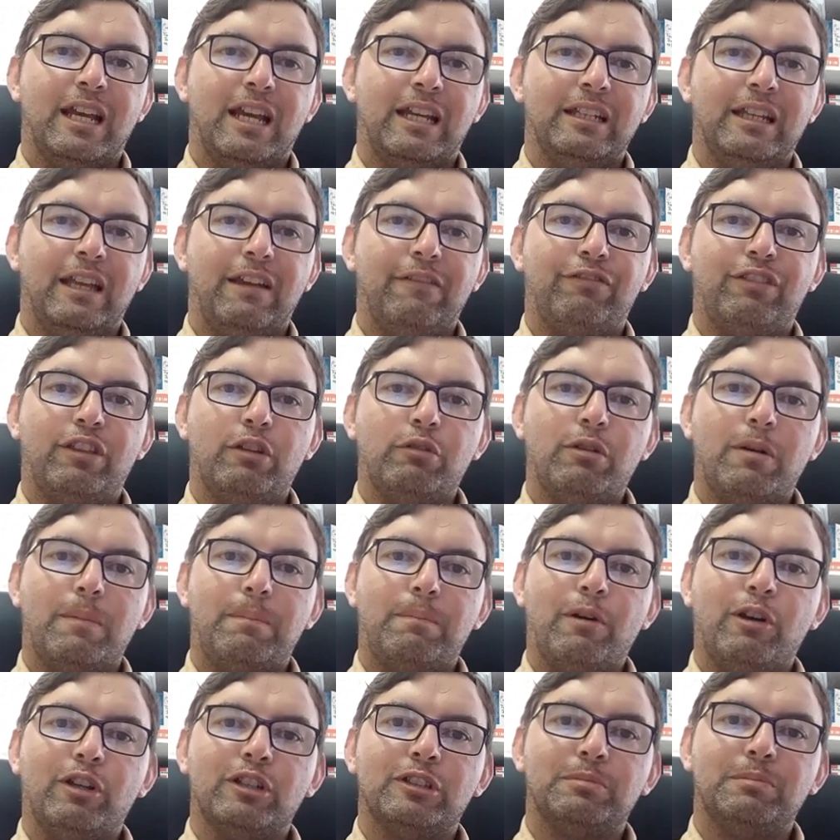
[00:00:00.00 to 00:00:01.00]
and if there were
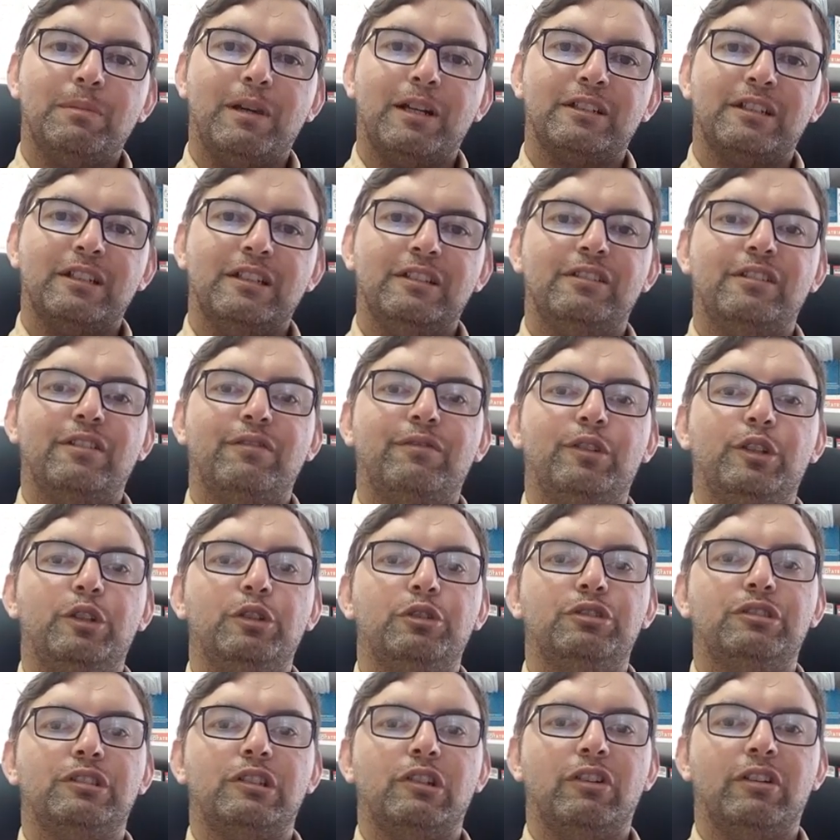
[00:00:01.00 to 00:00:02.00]
post-match
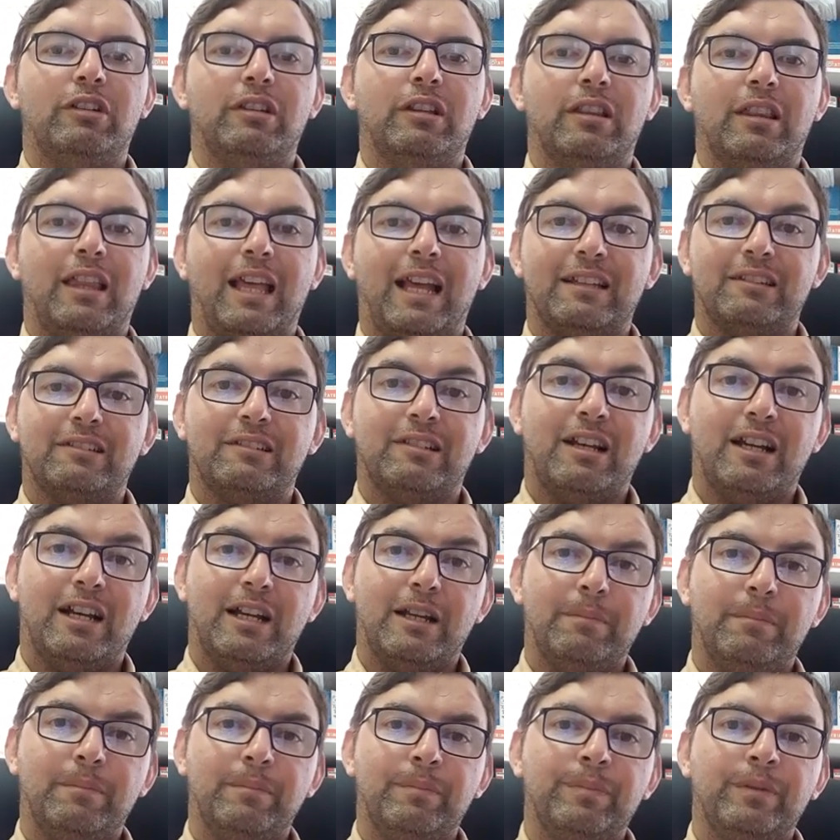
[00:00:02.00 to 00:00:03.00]
interviews during that
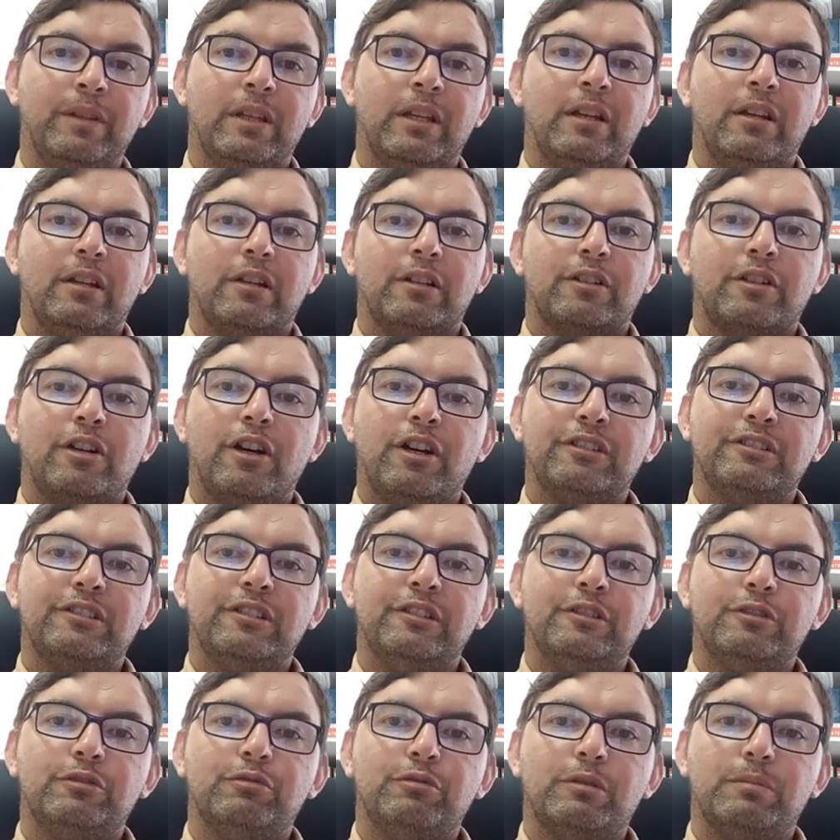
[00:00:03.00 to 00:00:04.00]
time,
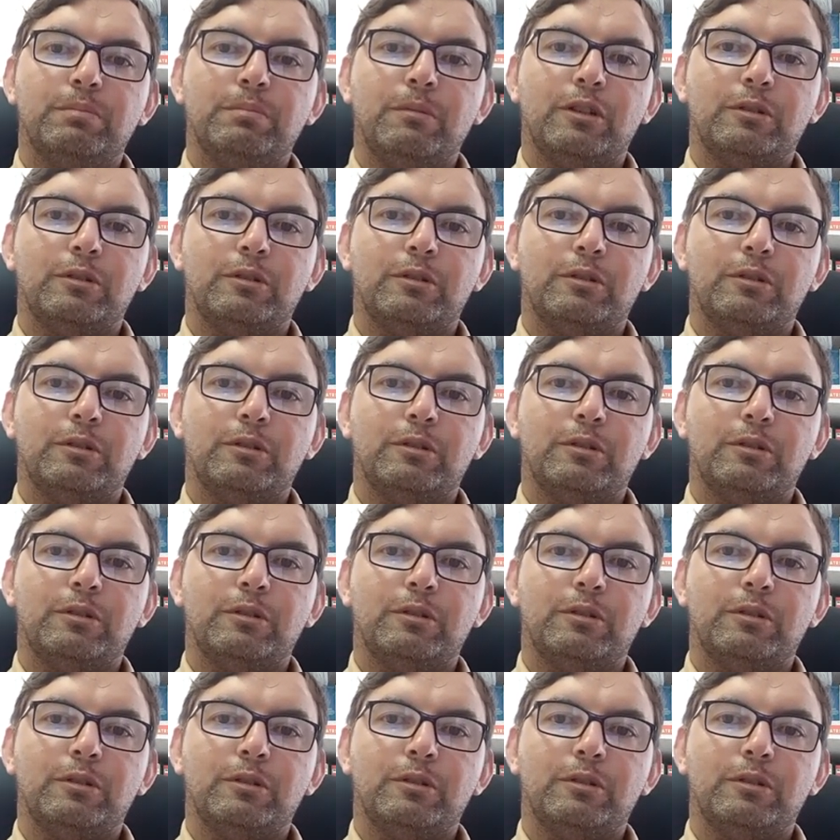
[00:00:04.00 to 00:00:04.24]
Castens would